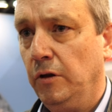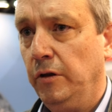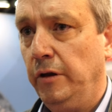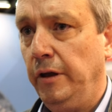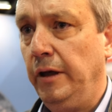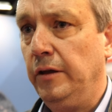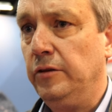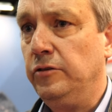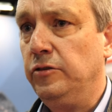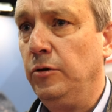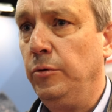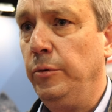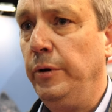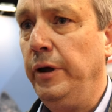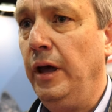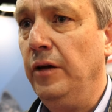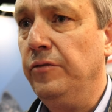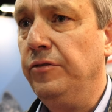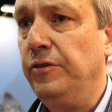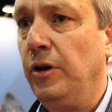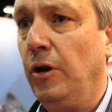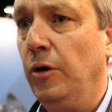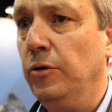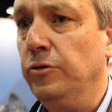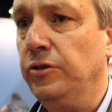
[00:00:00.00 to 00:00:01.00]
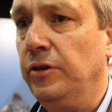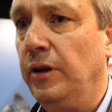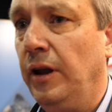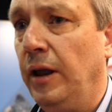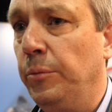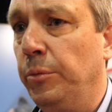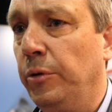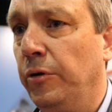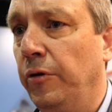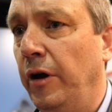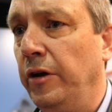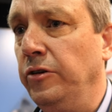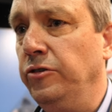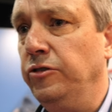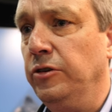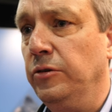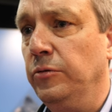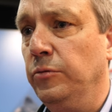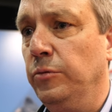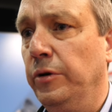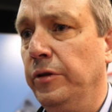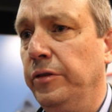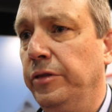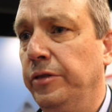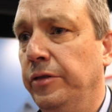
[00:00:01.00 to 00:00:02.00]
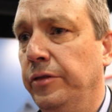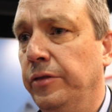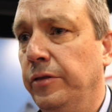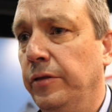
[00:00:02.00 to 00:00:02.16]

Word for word: Yeah, so we have close collaboration with